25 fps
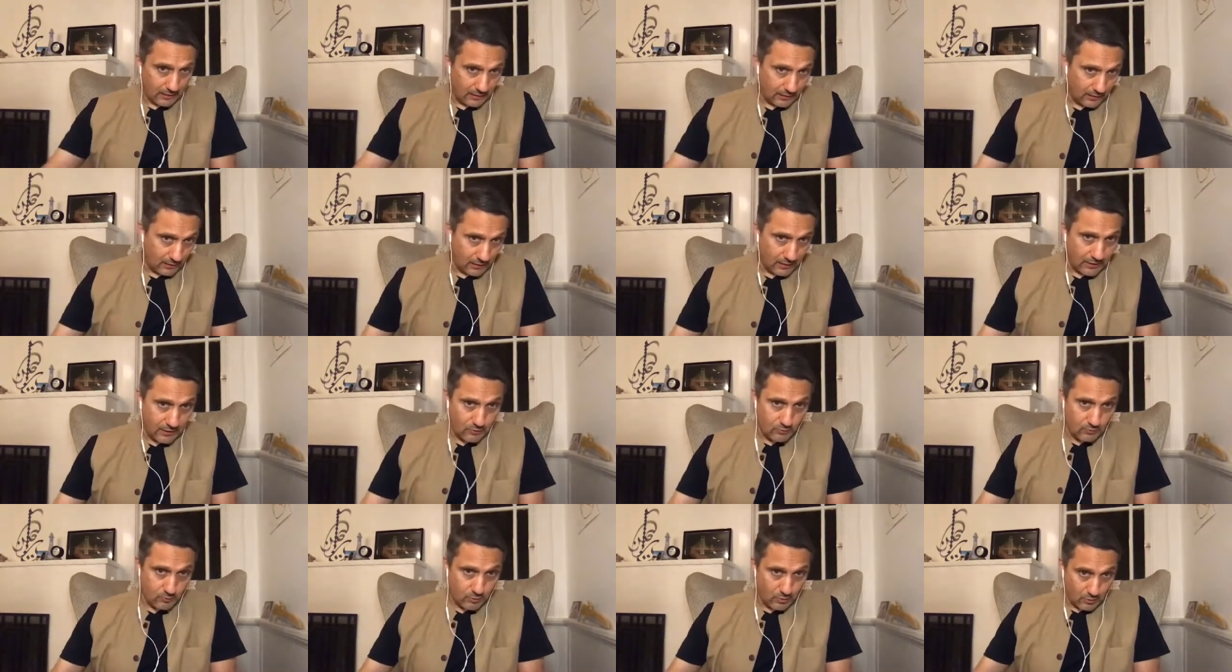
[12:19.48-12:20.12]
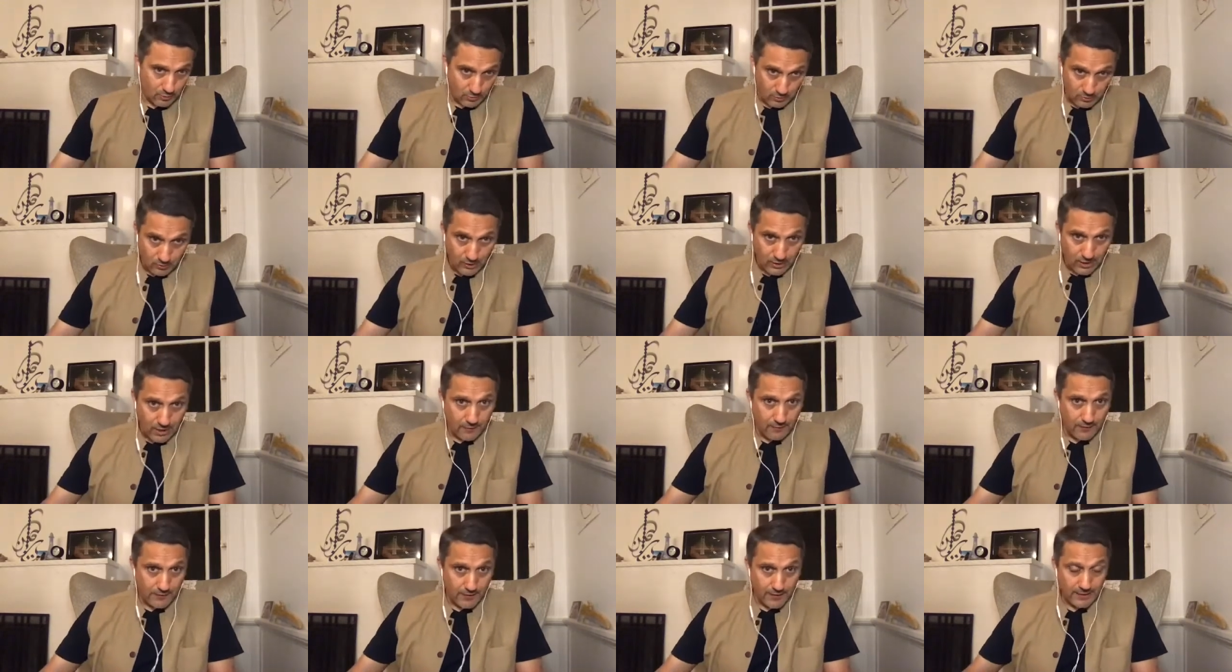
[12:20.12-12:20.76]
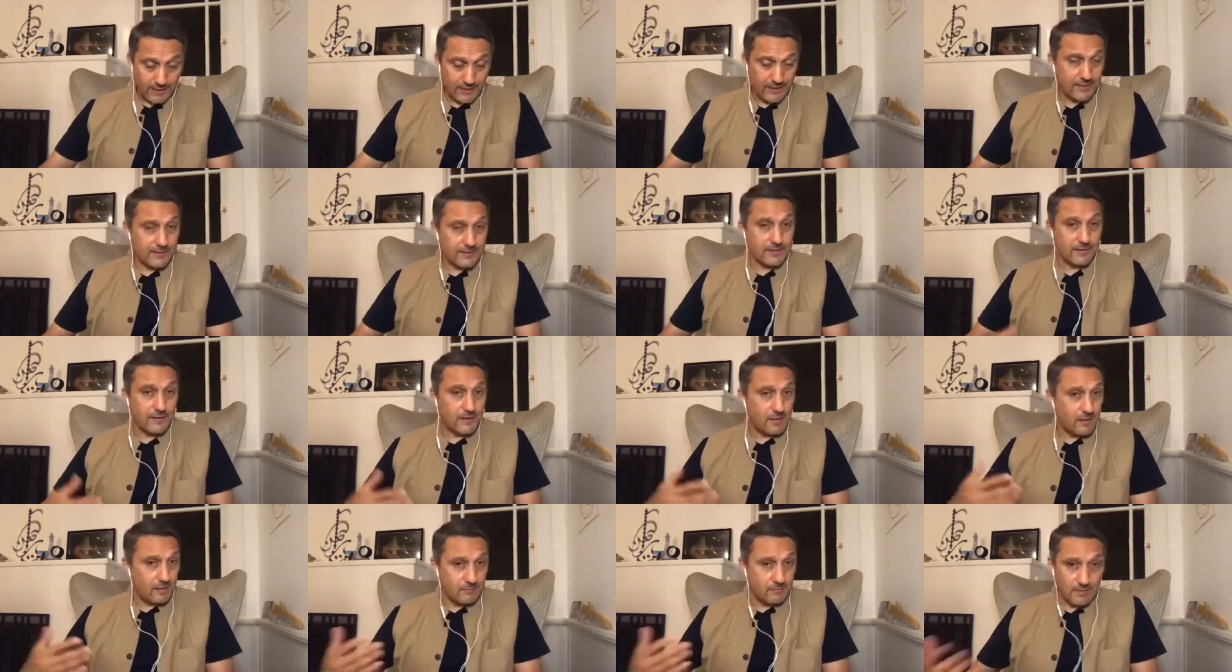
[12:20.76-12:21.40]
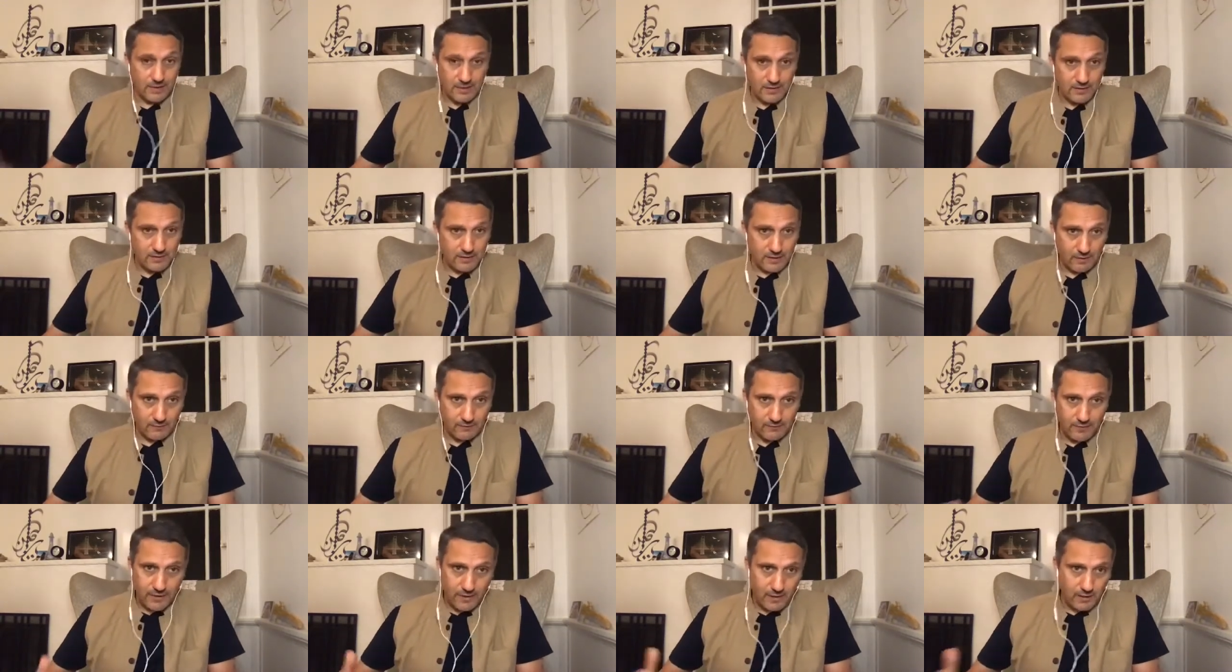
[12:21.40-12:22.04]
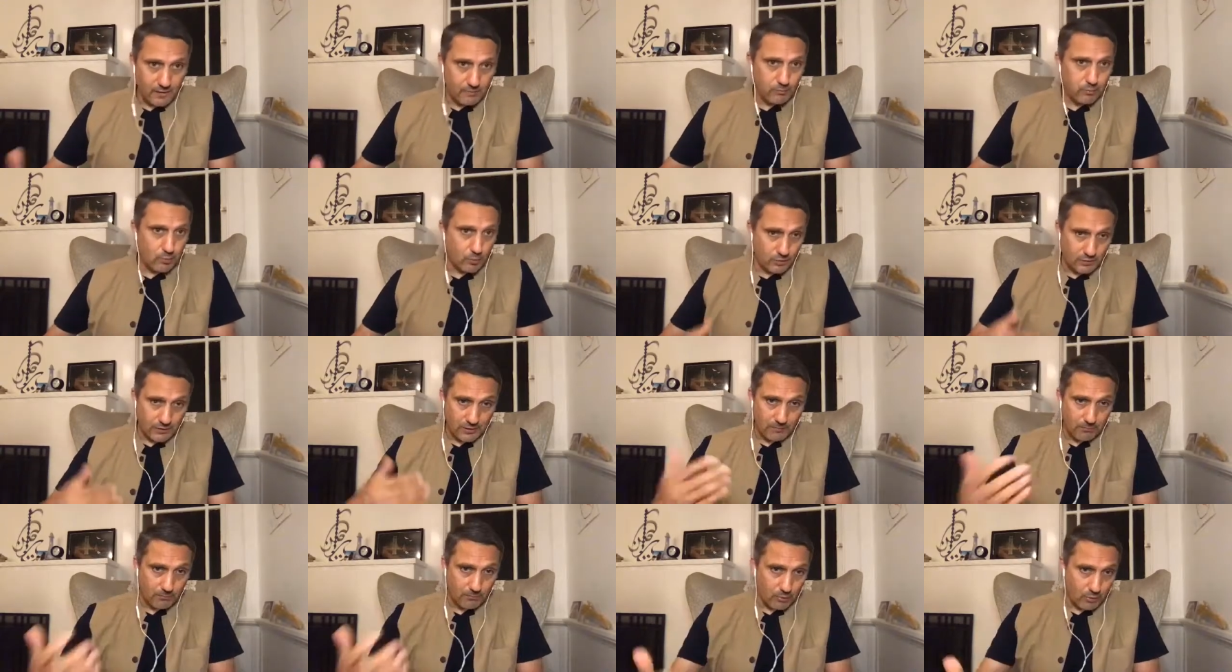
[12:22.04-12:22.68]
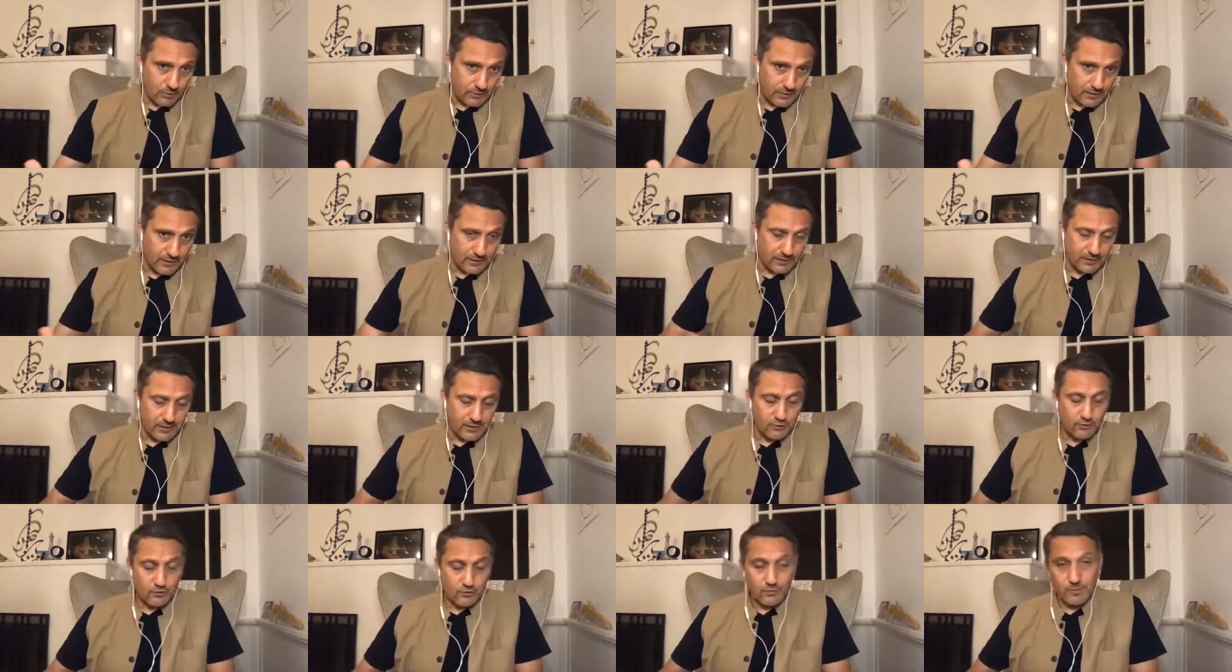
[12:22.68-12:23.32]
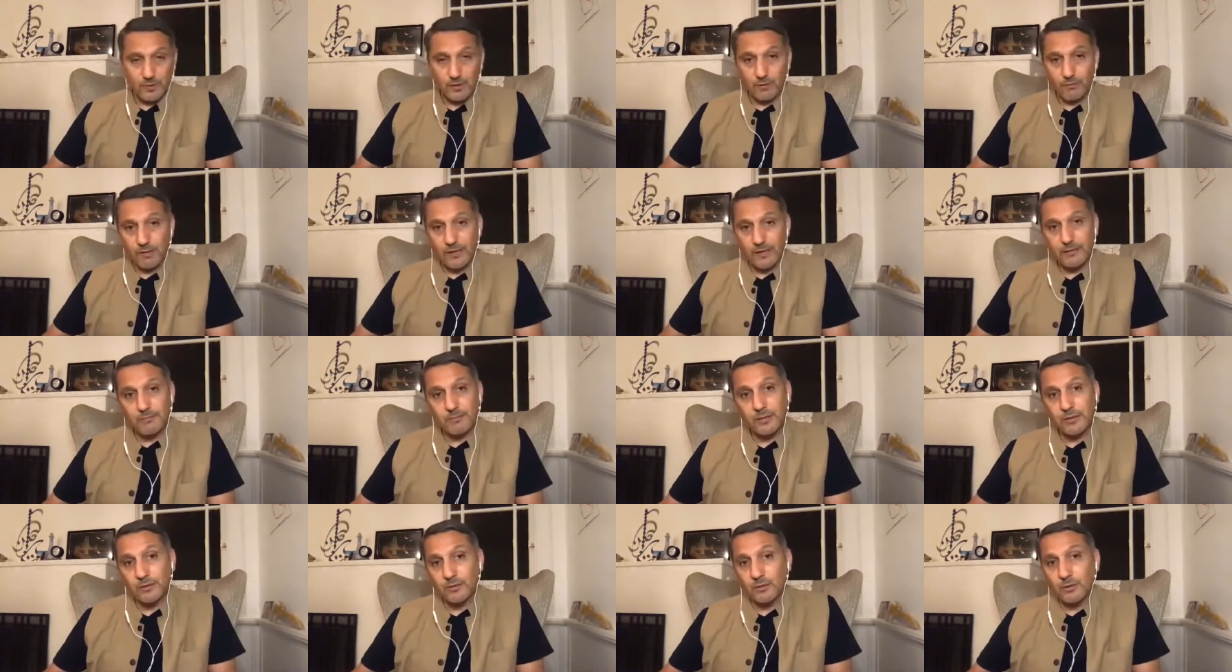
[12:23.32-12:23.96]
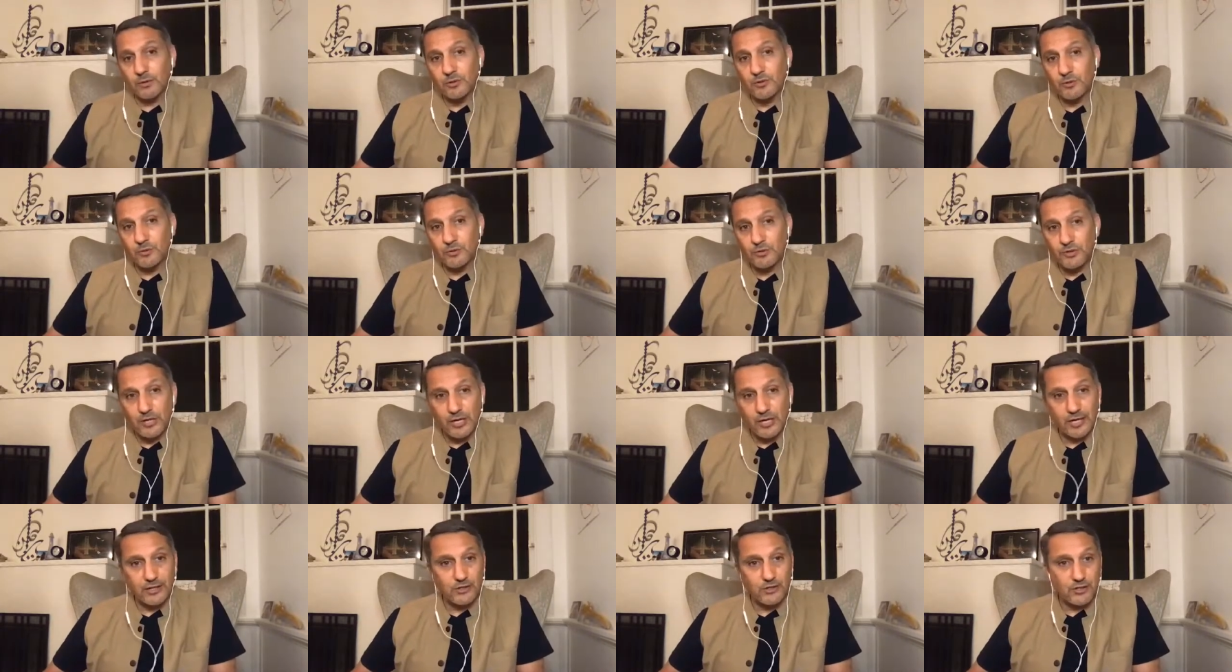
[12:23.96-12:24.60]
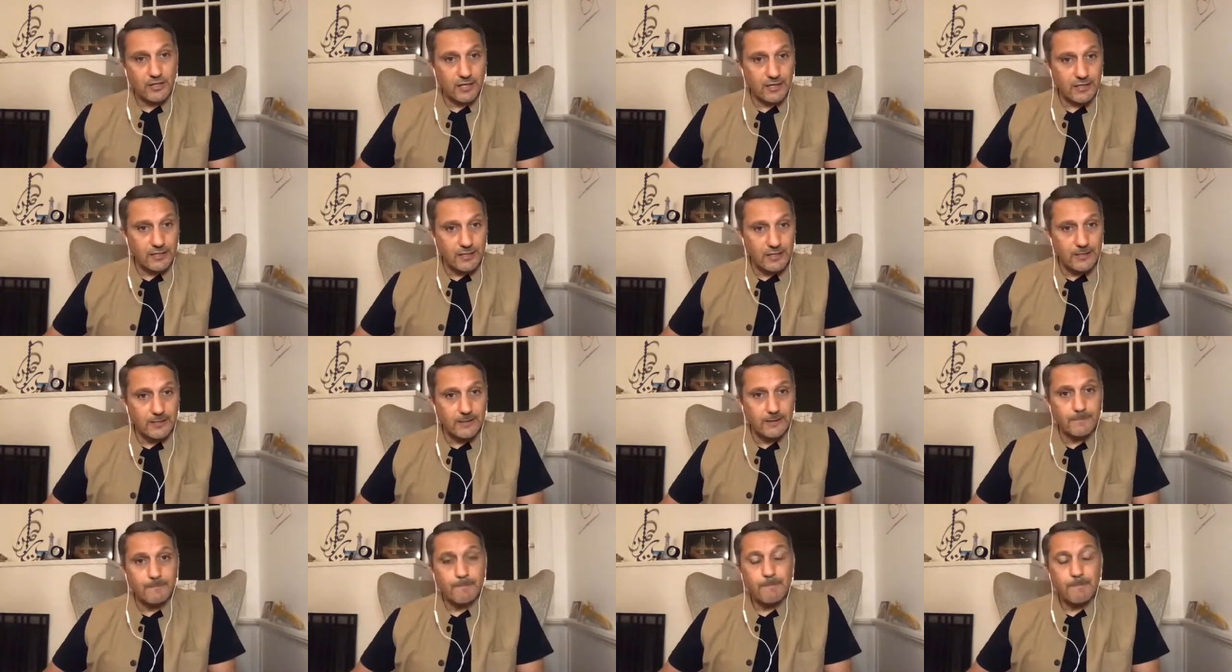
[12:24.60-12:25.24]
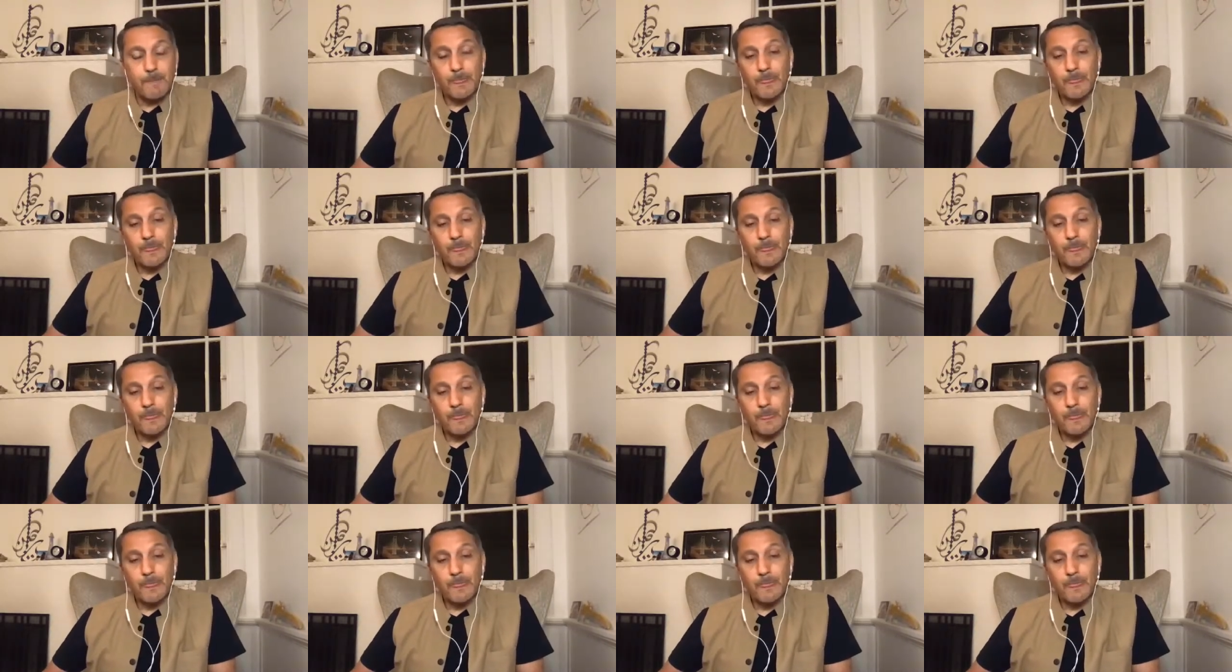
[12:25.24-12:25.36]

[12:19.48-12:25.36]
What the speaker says: His work on covering Islam is a very important book that needs to be read, but also Jack Shaheen,